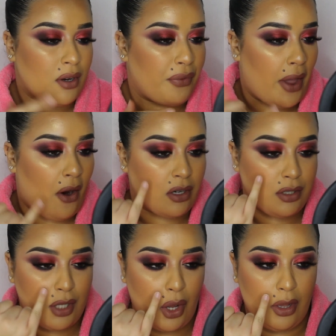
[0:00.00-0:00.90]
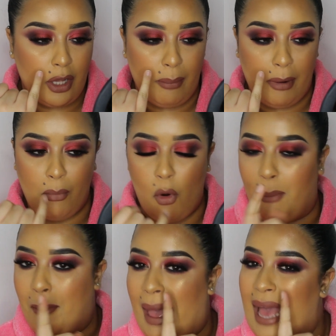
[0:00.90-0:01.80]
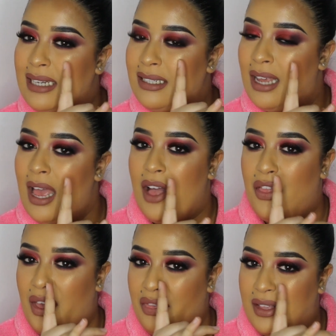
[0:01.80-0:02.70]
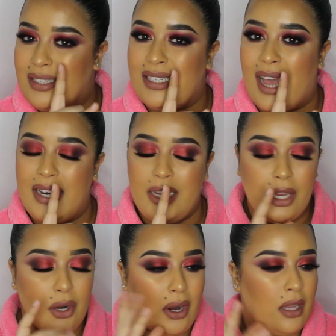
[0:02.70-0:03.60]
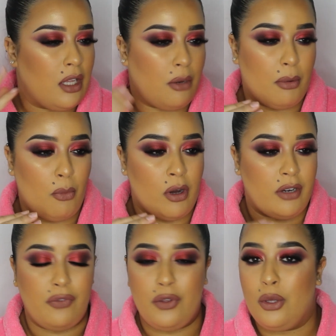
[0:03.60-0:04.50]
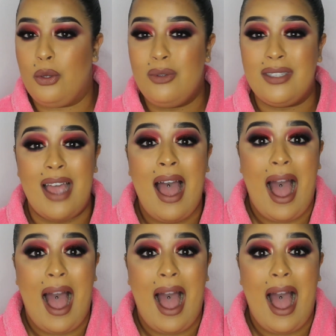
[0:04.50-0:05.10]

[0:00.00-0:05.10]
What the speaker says: They are still a little bit more matte than this side here, and a little bit more diffused.